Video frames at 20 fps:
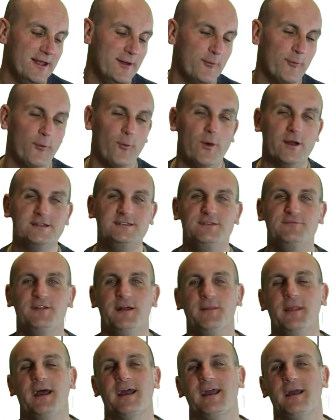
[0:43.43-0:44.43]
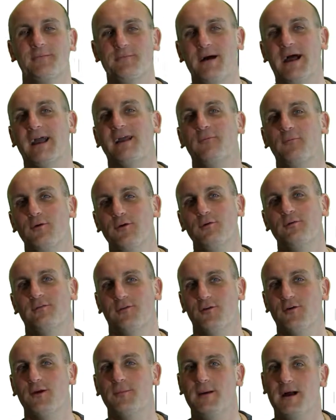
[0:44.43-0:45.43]
Once you've done that, come back and we'll
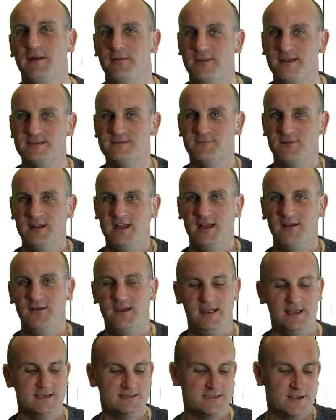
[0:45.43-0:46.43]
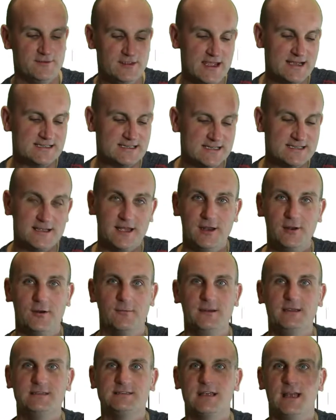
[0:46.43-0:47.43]
talk about this video here. So yes, as I
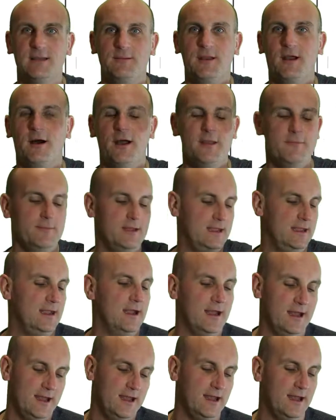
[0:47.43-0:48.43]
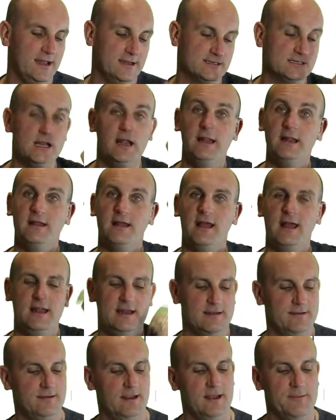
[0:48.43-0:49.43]
normally say, behind me and slightly
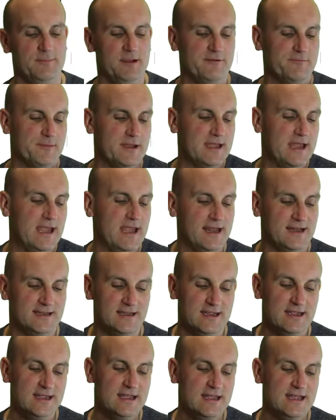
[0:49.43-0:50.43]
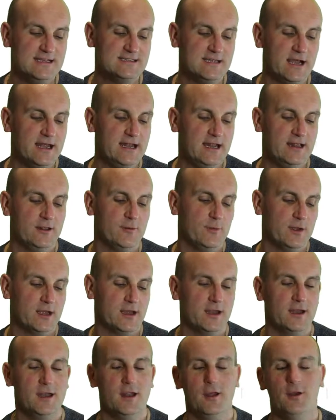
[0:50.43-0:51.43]
ahead above my head is the idea that we're going
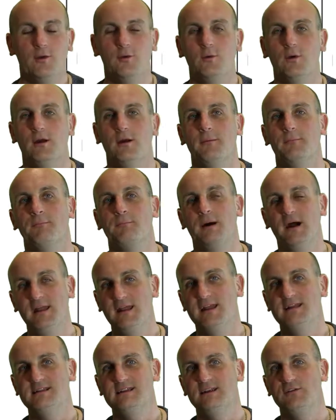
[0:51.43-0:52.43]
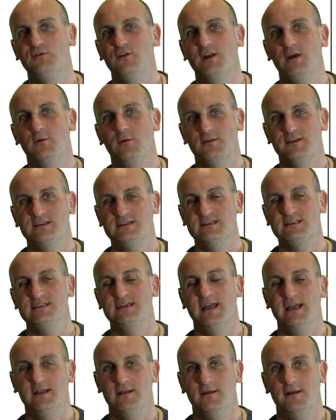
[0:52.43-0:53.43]
to know by the end of this video what the
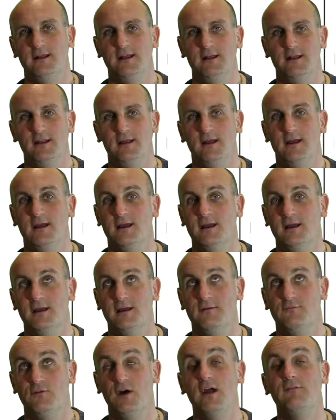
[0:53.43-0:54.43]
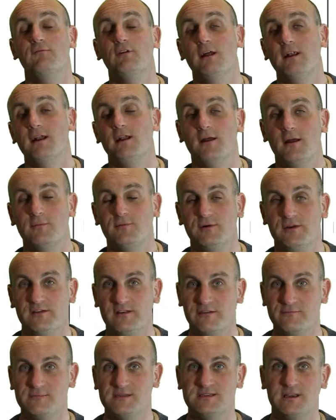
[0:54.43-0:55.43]
68,
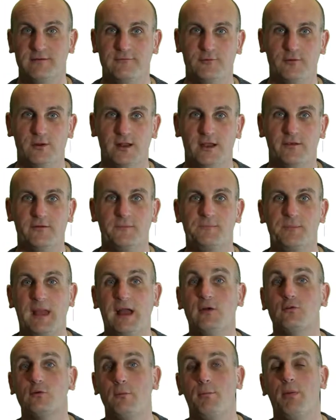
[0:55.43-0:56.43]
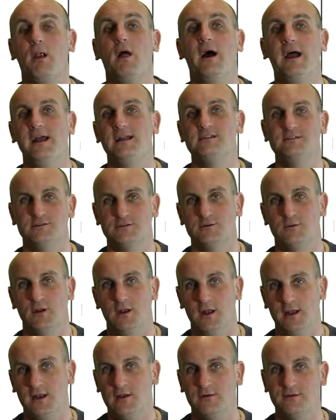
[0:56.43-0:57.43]
599.7% rule is, how to apply it to a
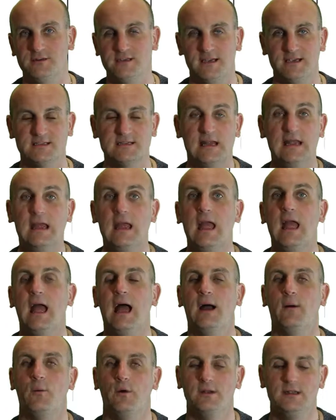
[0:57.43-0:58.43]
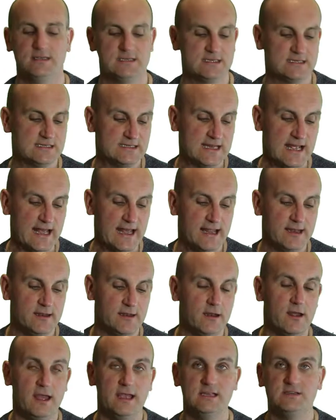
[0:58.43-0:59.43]
learning context, and what a
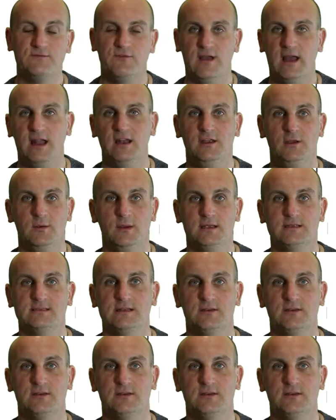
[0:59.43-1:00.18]
standardized value is.